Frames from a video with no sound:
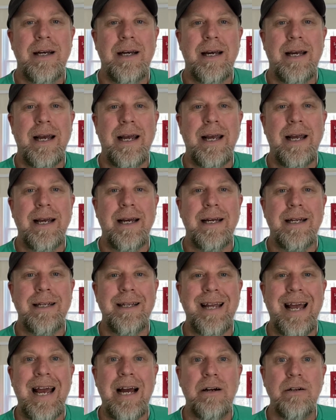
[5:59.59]
And
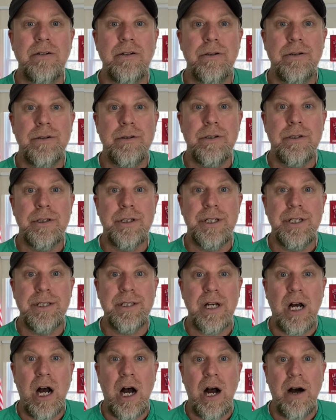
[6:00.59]
now she's
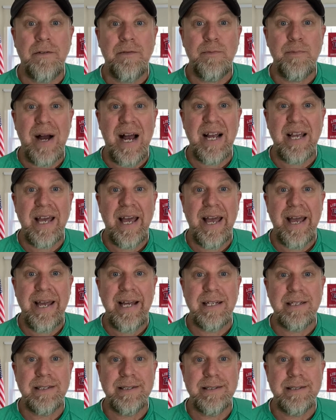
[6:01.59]
off my
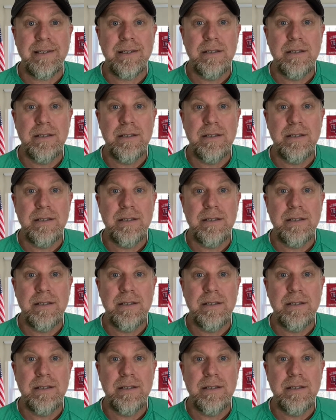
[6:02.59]
case.